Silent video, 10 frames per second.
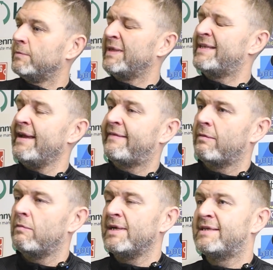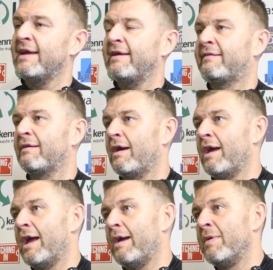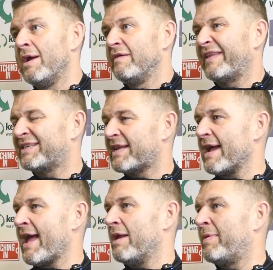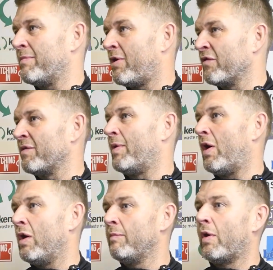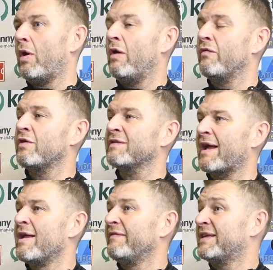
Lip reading: We did. They started getting a bit more of the ball, but on the other side,